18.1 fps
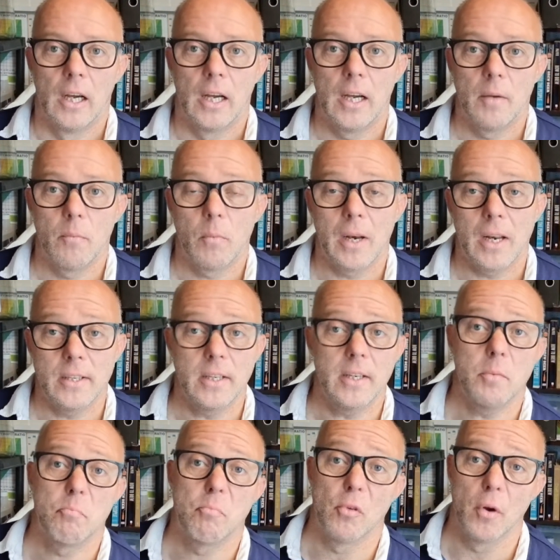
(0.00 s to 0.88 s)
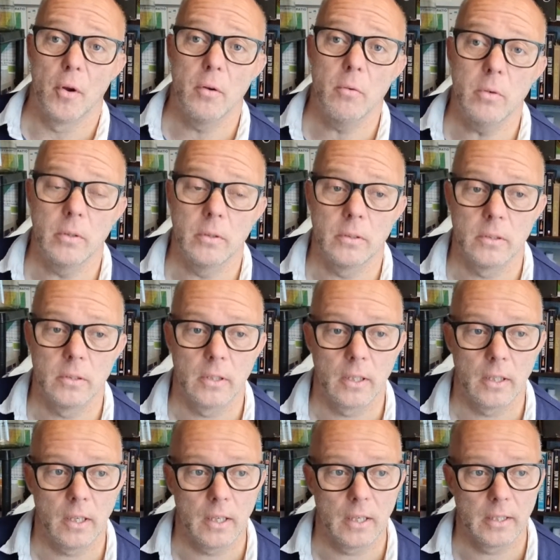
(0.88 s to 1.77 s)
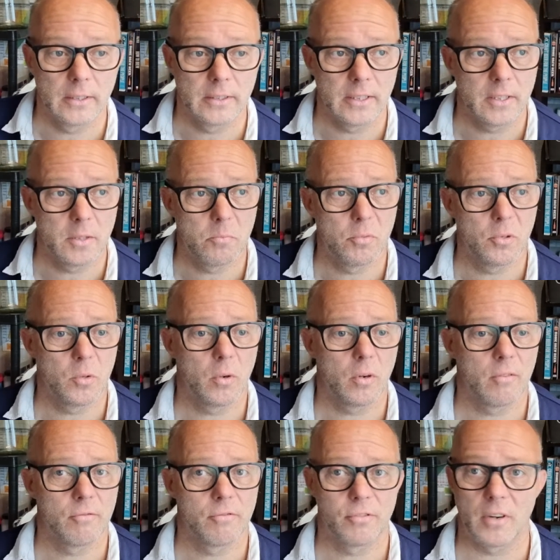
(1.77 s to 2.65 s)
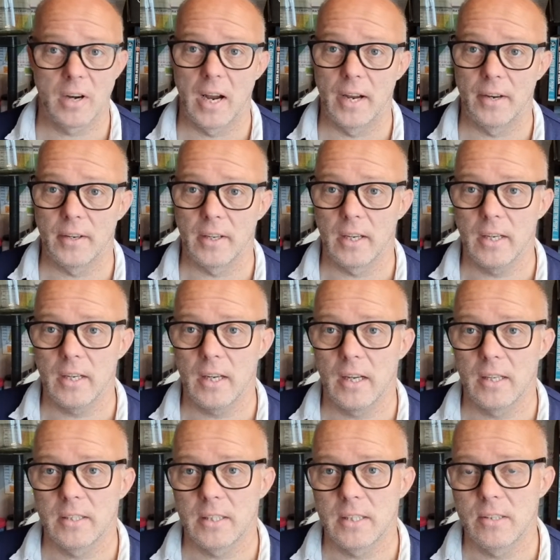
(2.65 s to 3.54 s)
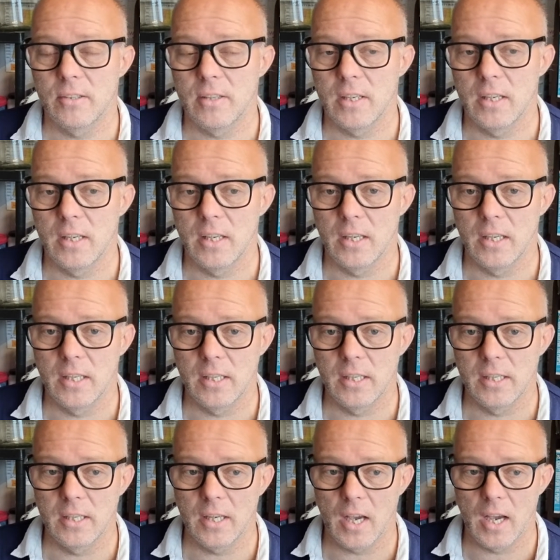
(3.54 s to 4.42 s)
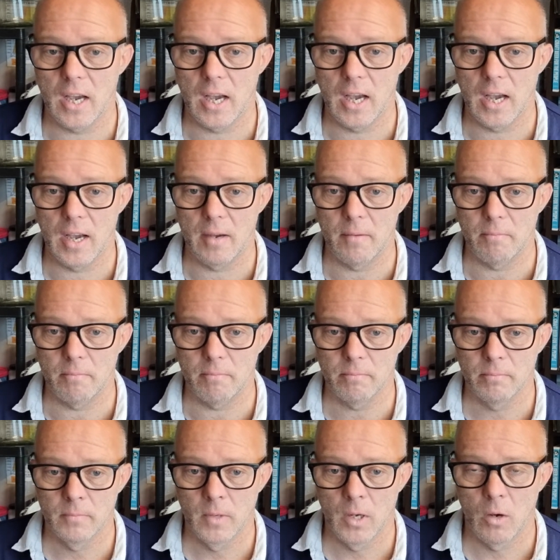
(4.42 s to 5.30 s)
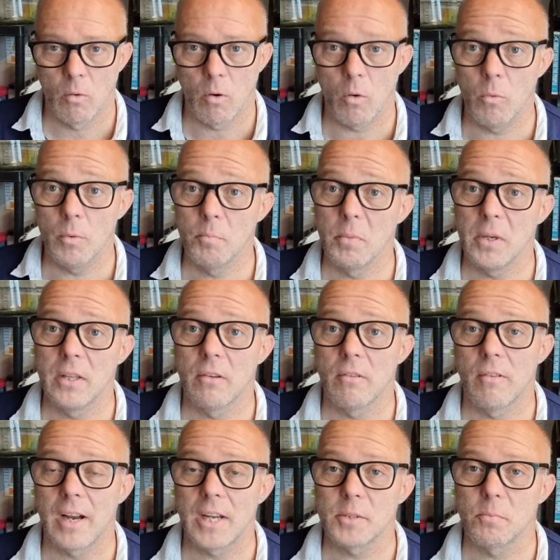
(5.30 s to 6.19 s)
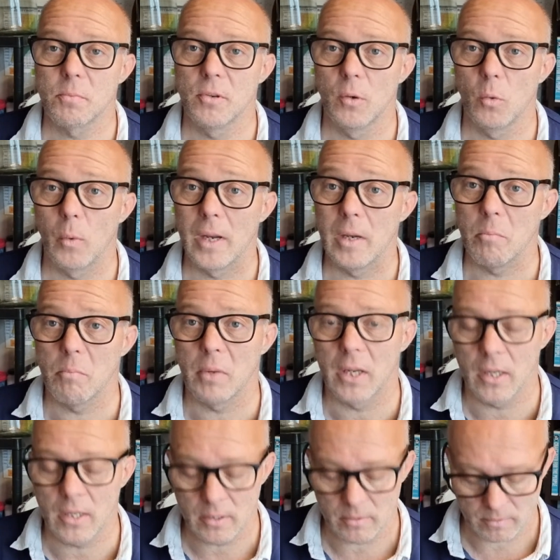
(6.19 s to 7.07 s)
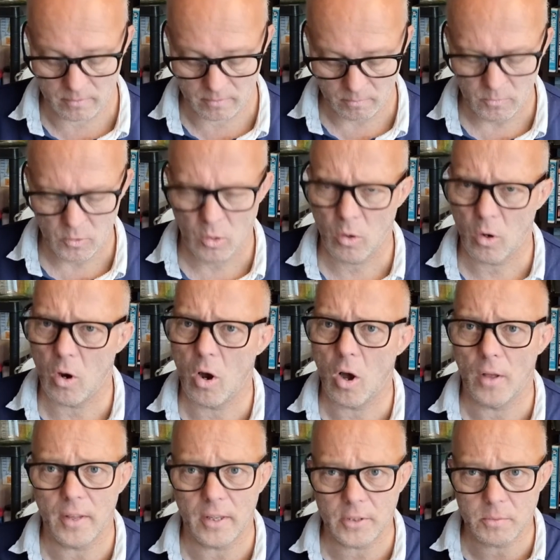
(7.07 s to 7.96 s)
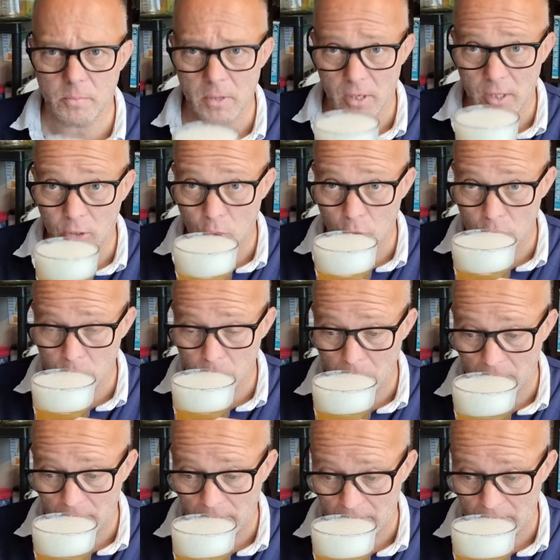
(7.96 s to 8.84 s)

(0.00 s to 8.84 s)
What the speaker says: Well, I did a brew, and did a brew on Friday. I did the what would be the raspberry wheat beer. Oh, that smell! It does smell